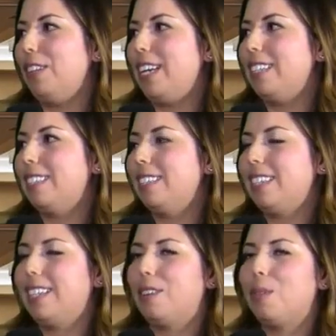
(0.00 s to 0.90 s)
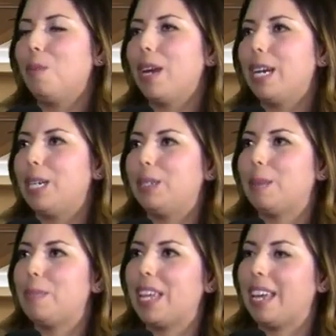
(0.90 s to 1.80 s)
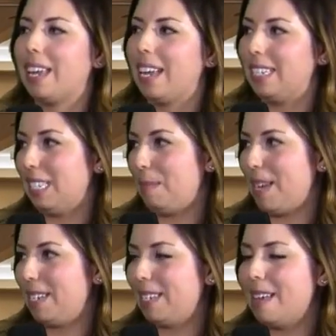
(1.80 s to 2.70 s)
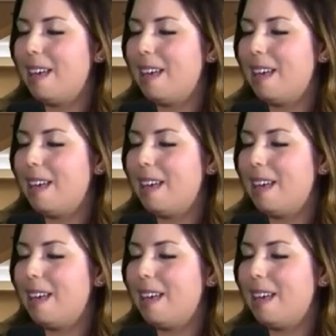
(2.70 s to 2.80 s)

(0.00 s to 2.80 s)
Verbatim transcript: and it's you know we wanted to do something intimate.